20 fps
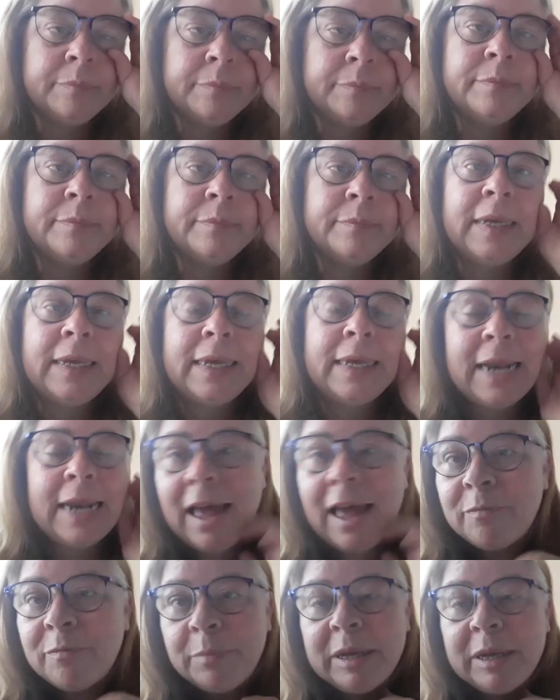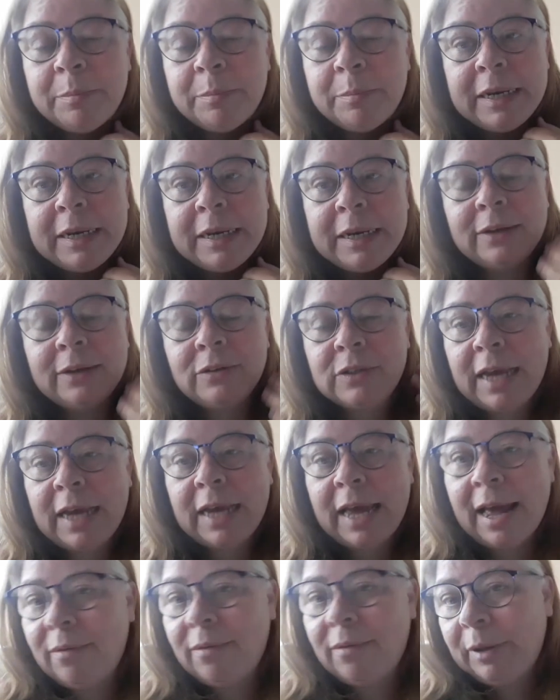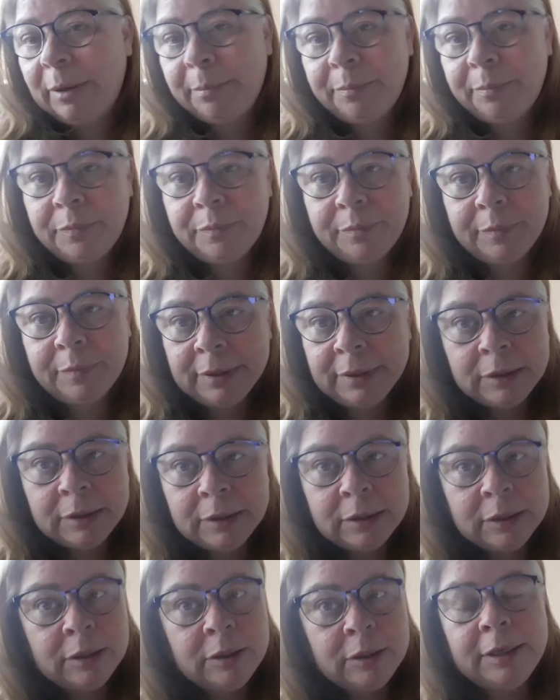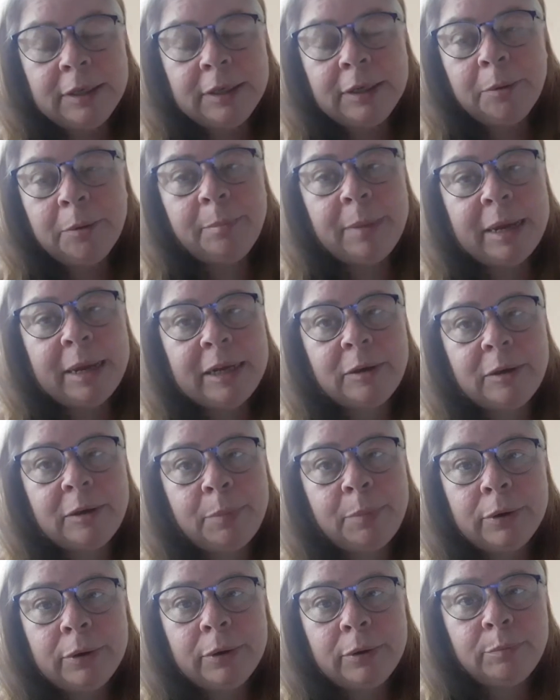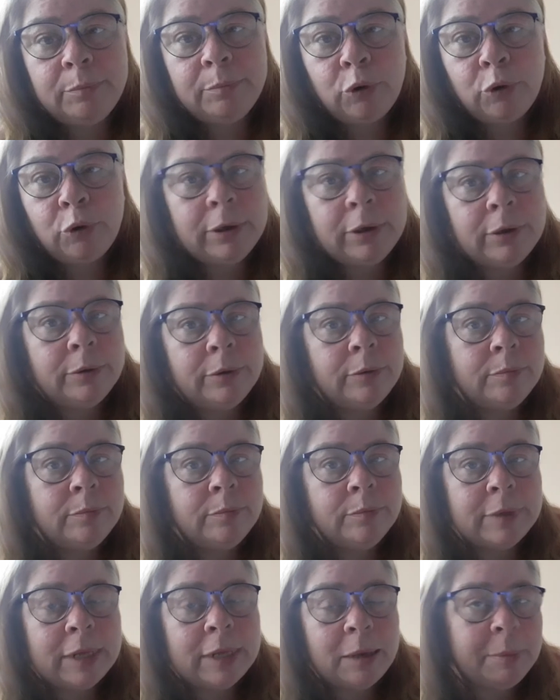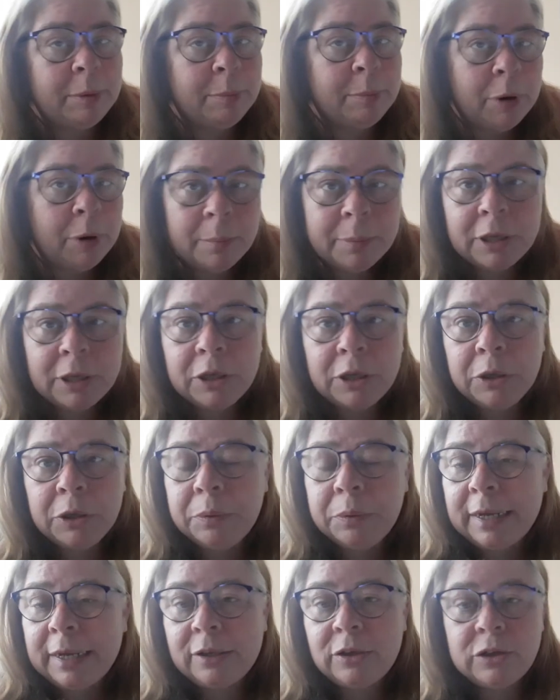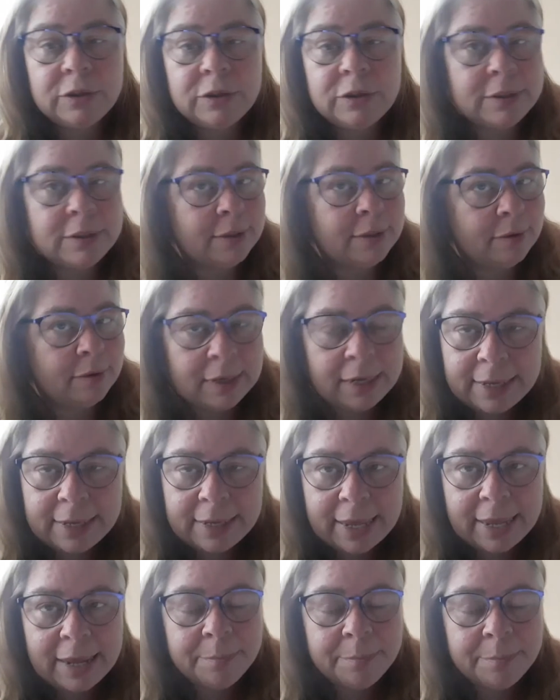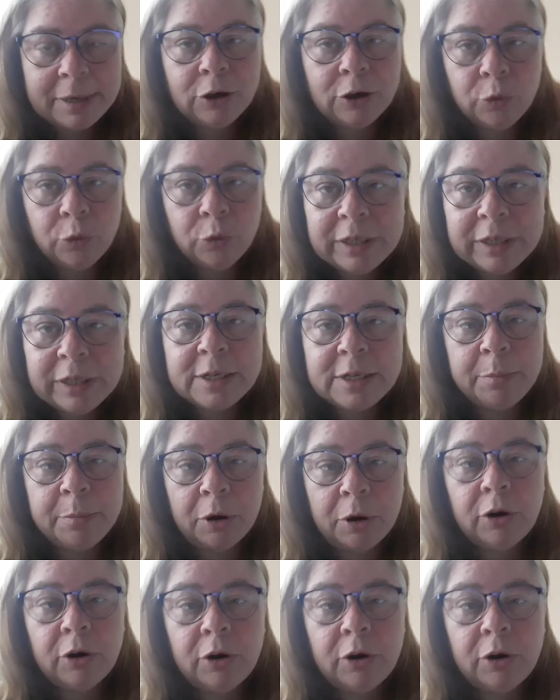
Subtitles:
He can have meat, but he has to have them, baked, boiled, broiled. They can be barbecued. He can't be a greasy burger.